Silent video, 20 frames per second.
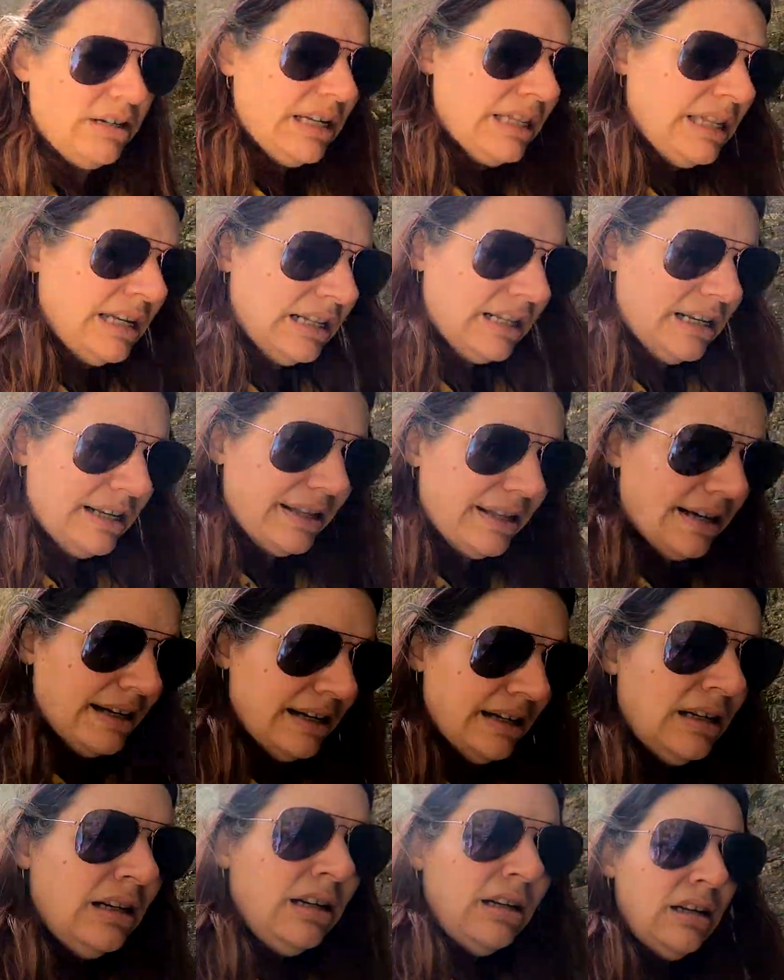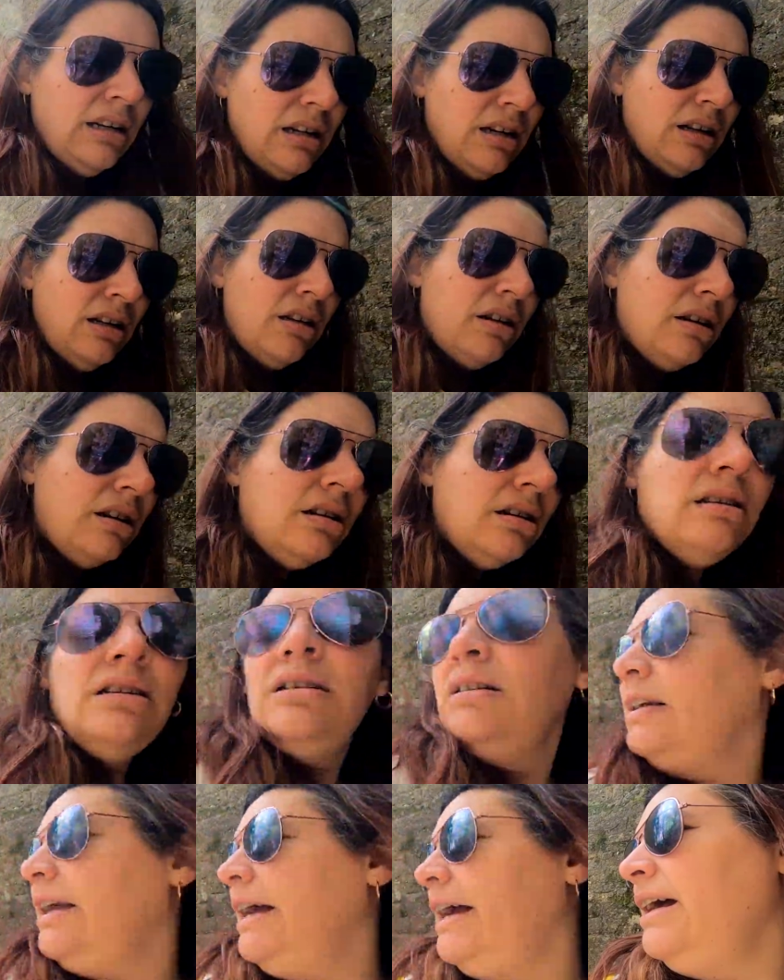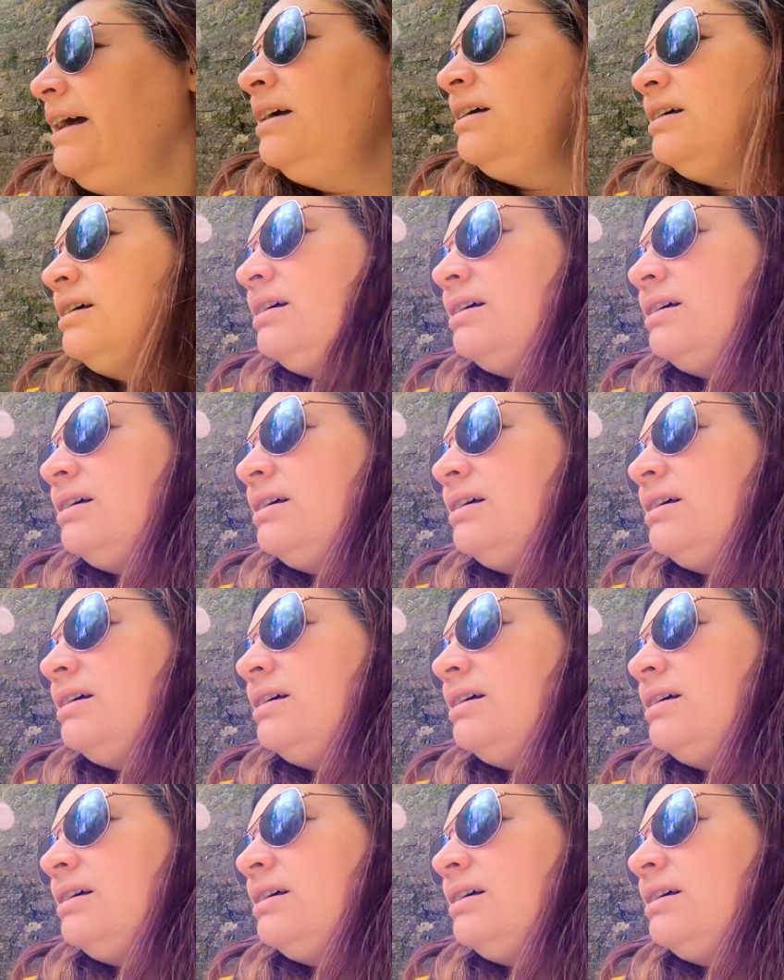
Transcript: anything like that. Yeah?